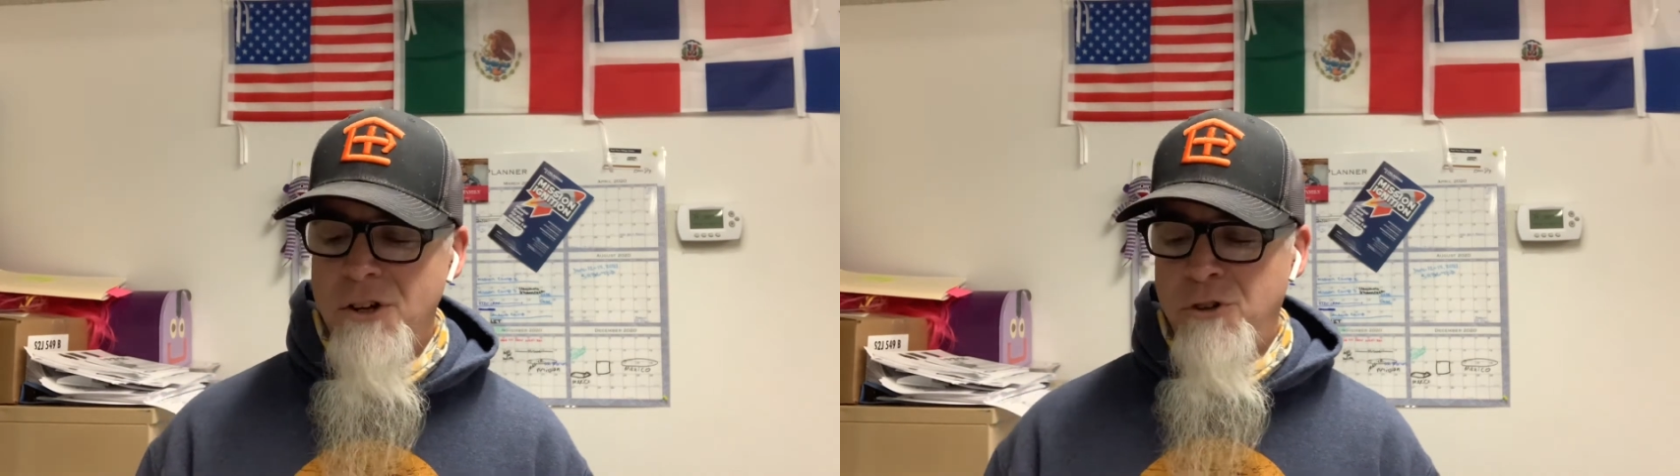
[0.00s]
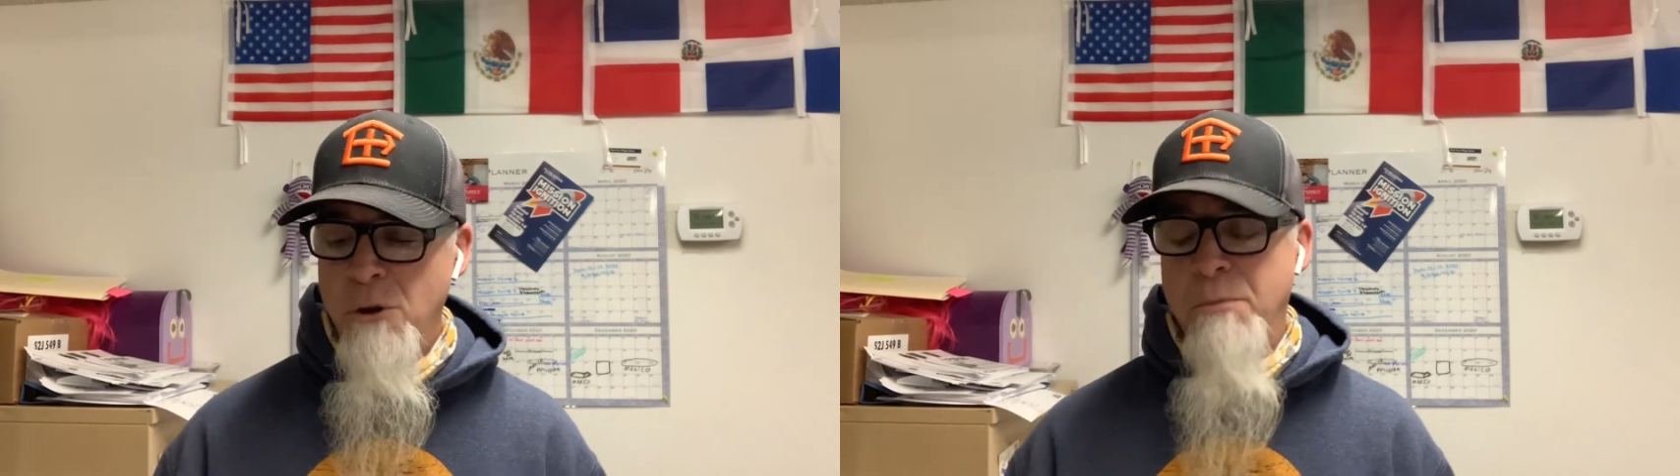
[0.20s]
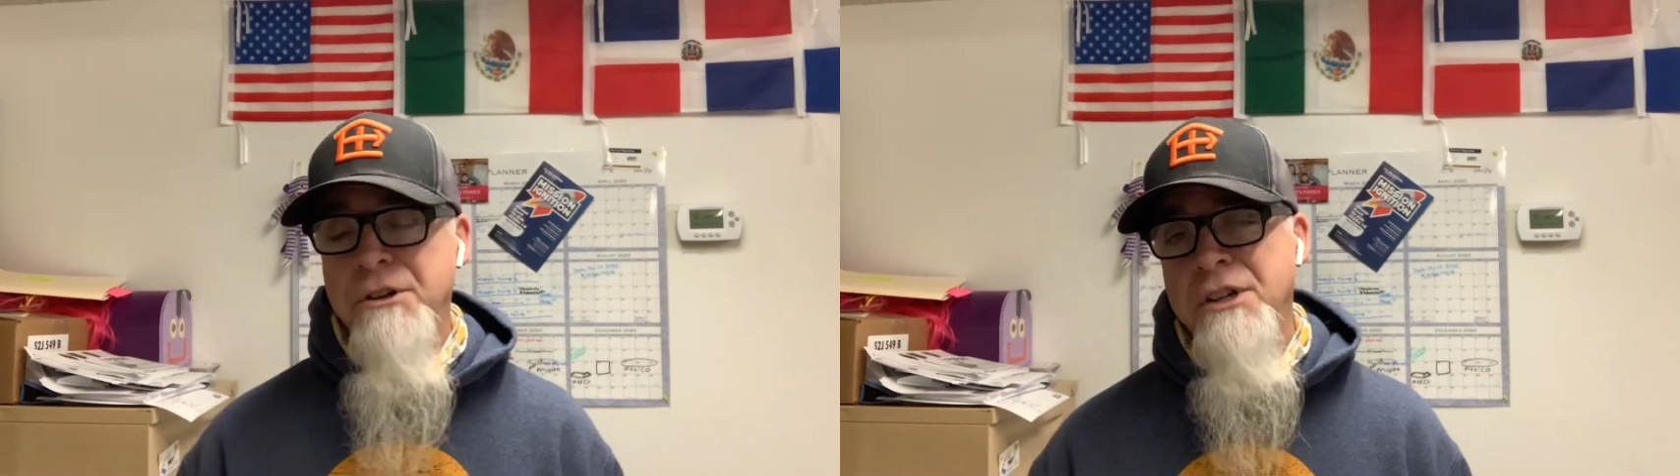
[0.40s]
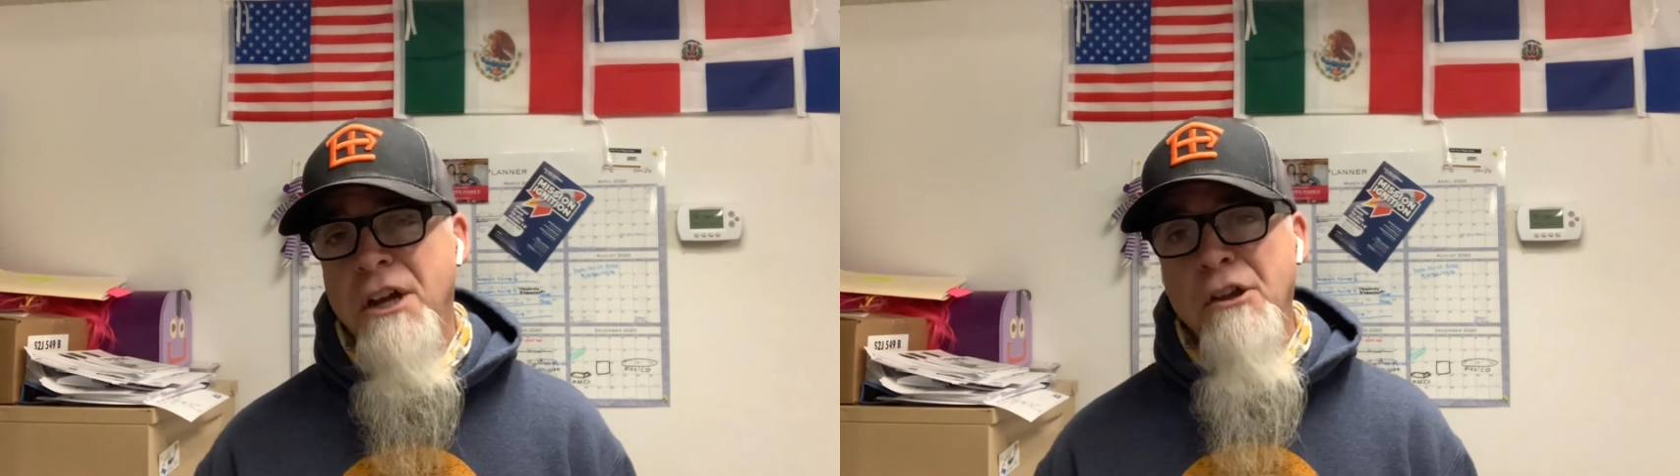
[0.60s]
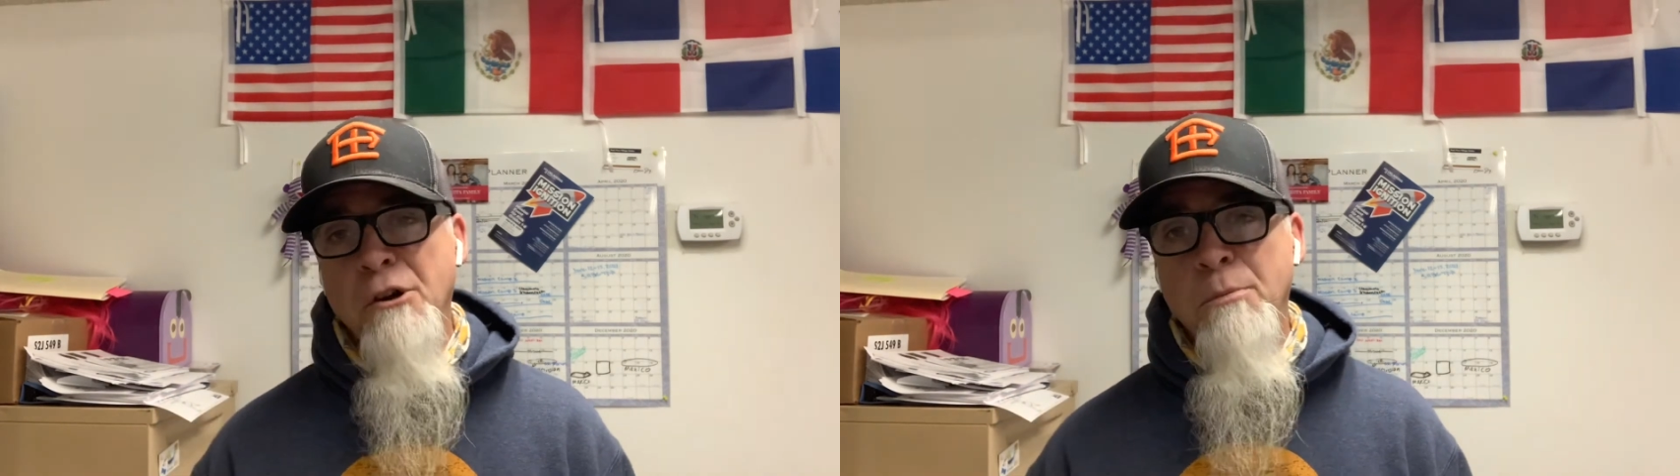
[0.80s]
to a
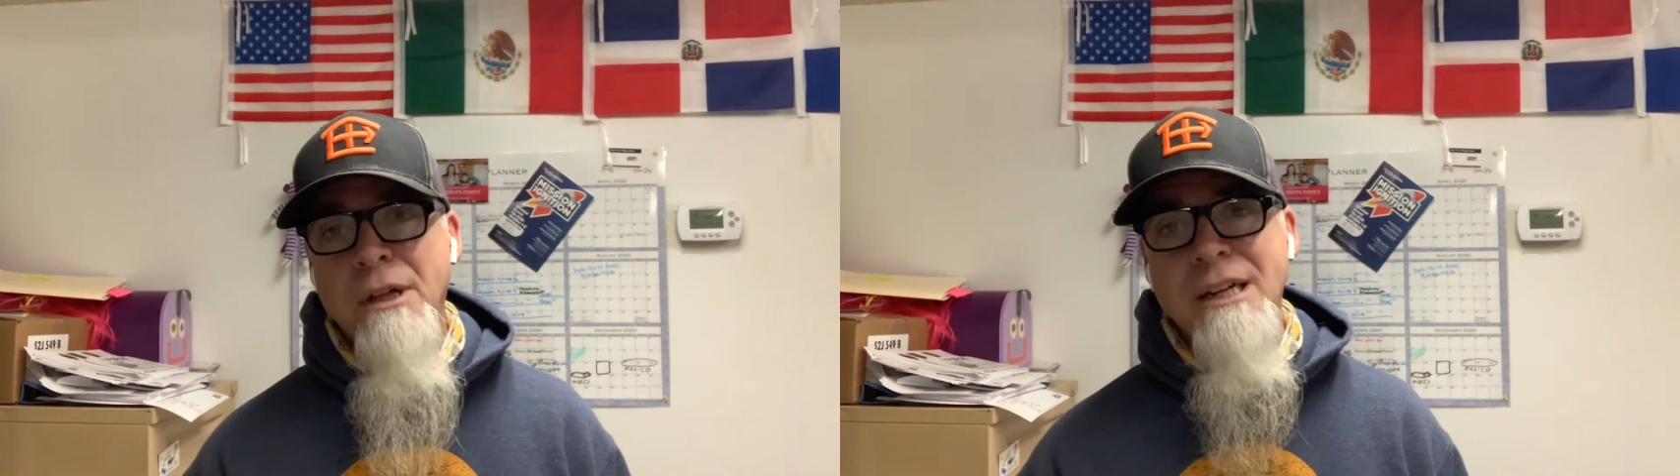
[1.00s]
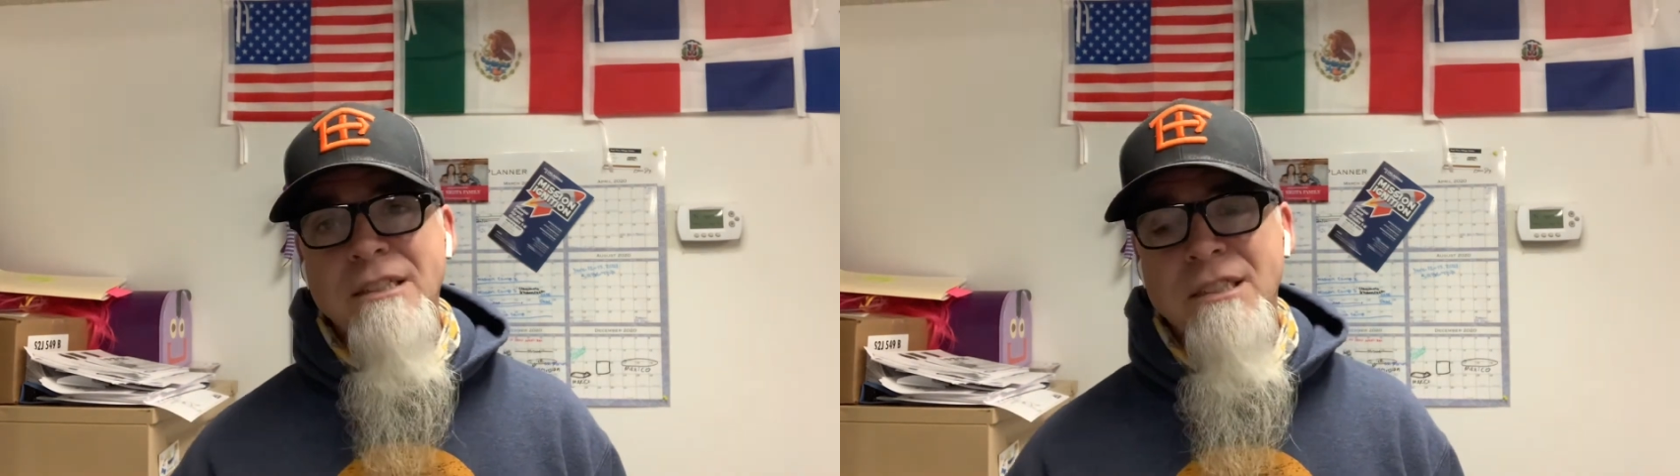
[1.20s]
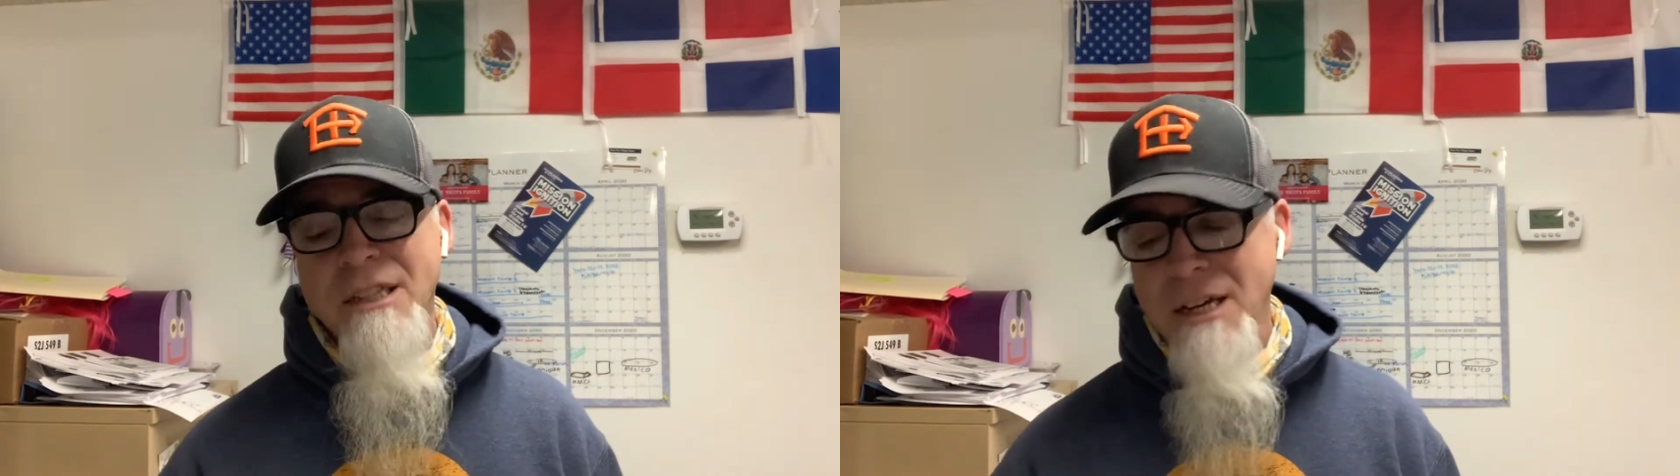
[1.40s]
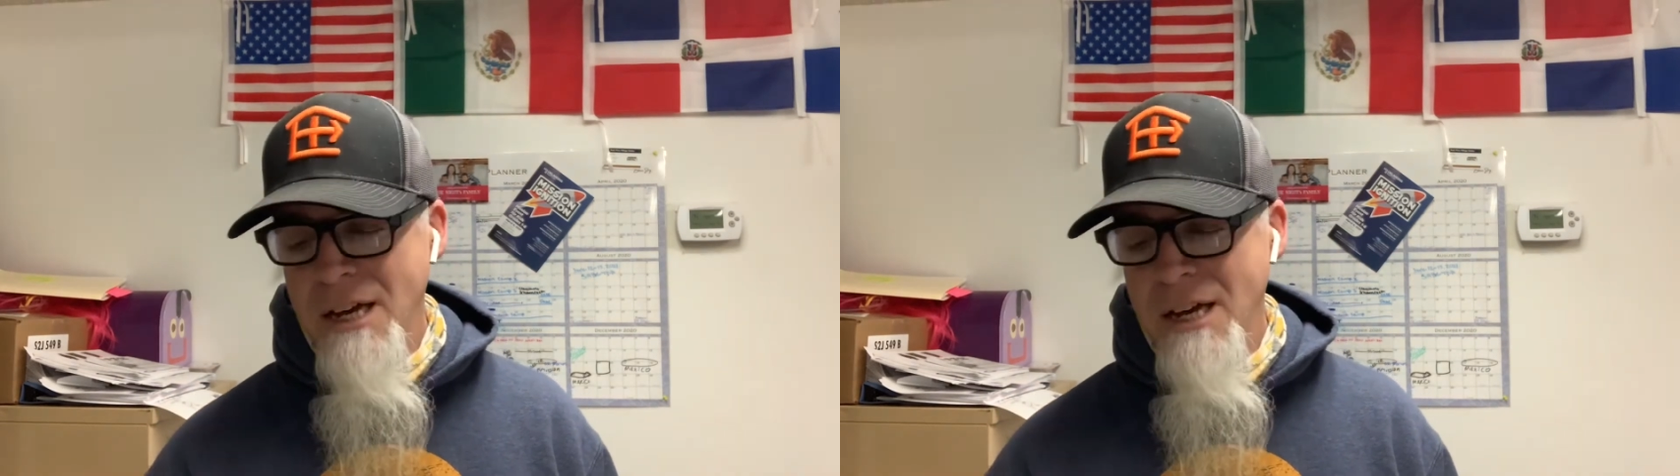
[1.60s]
particular place